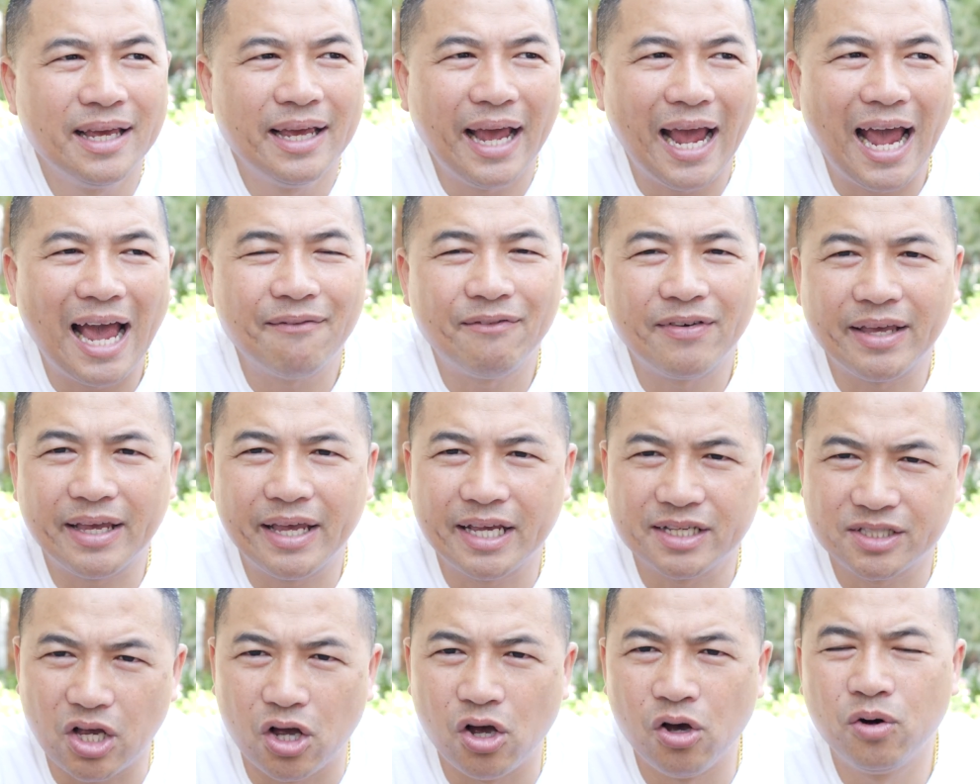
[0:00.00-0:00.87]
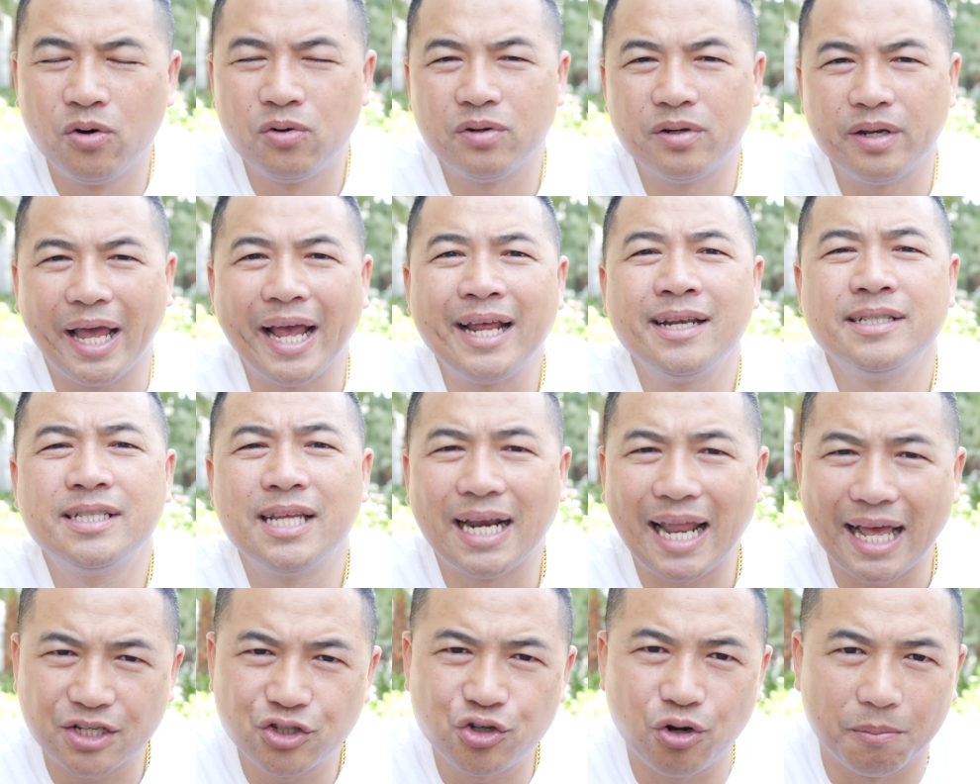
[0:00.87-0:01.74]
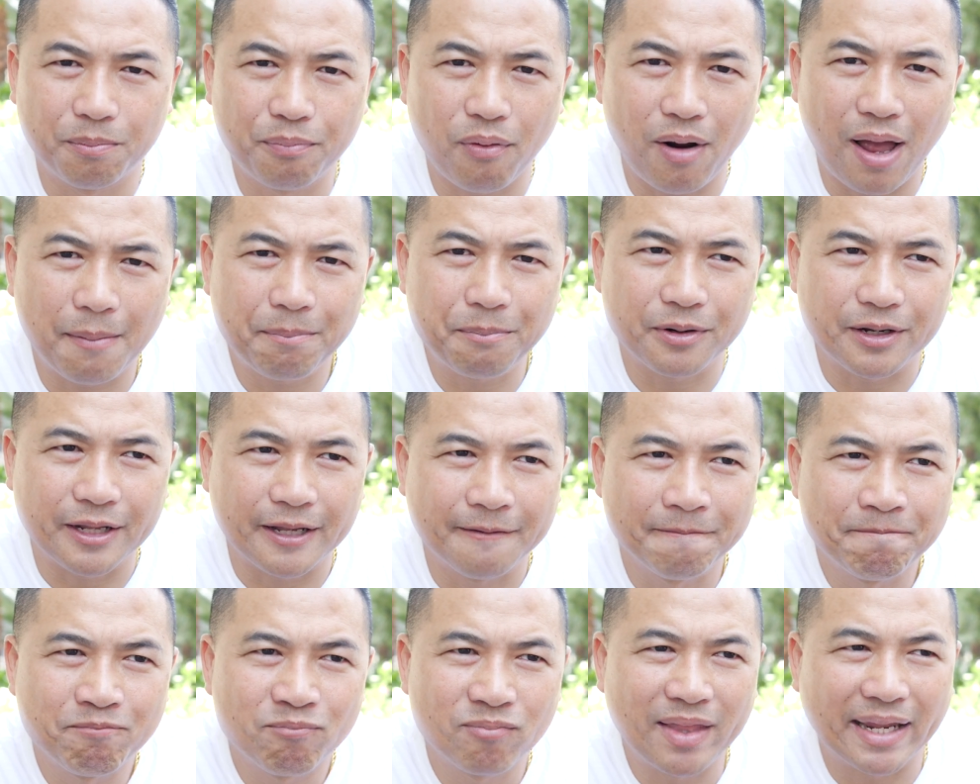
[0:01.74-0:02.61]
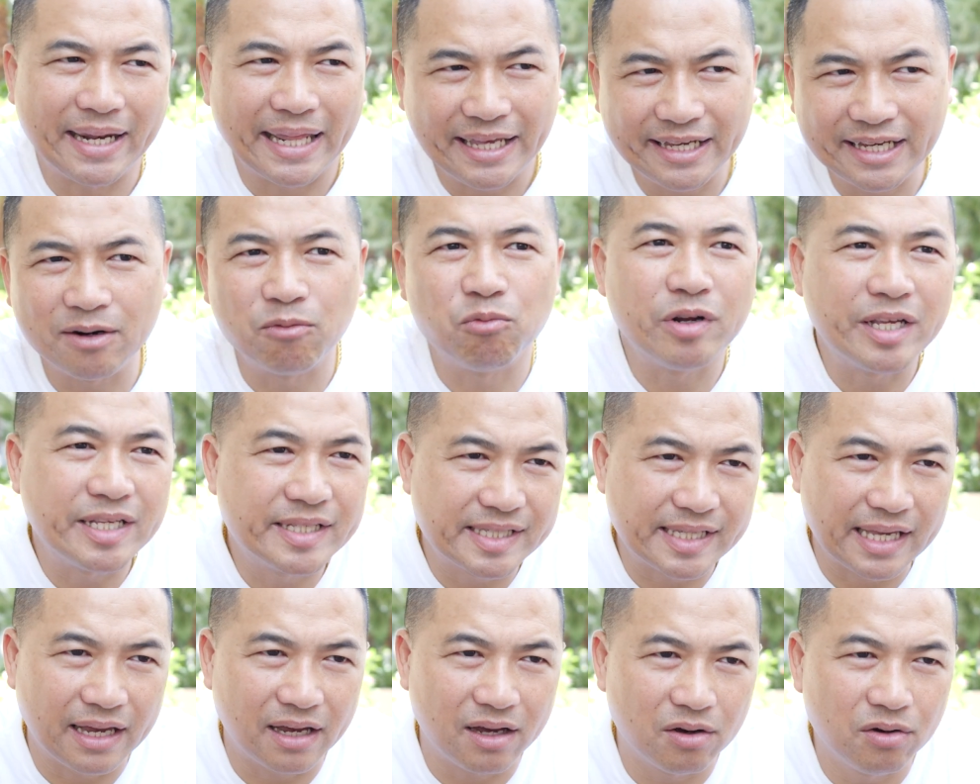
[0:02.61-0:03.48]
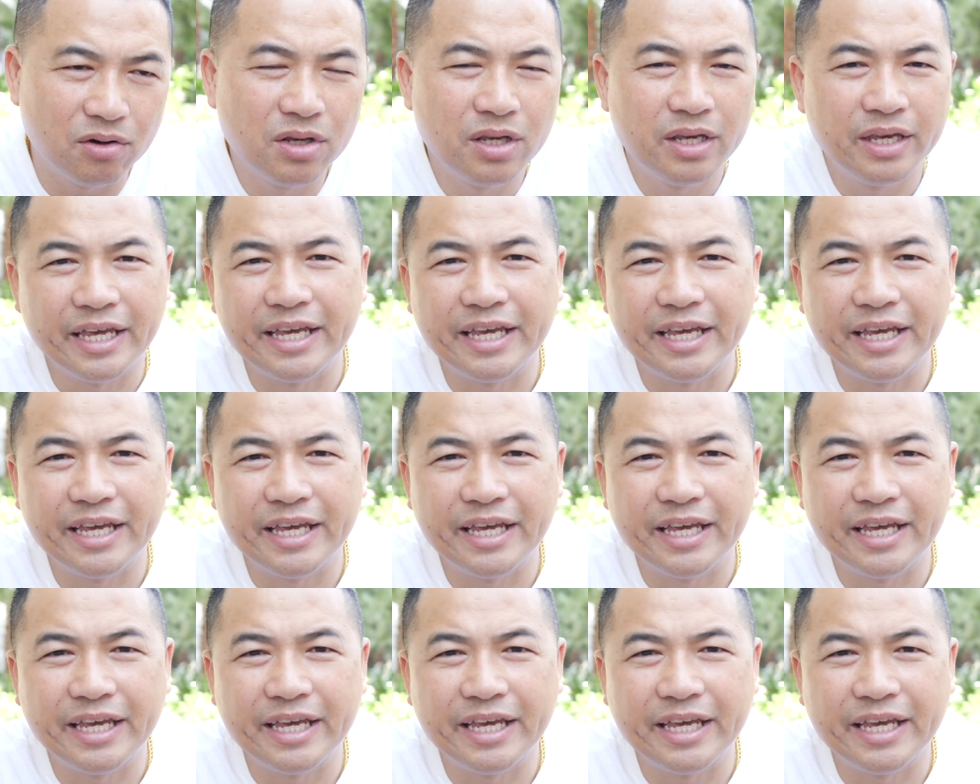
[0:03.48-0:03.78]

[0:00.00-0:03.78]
having his own intellectual property that he can resell,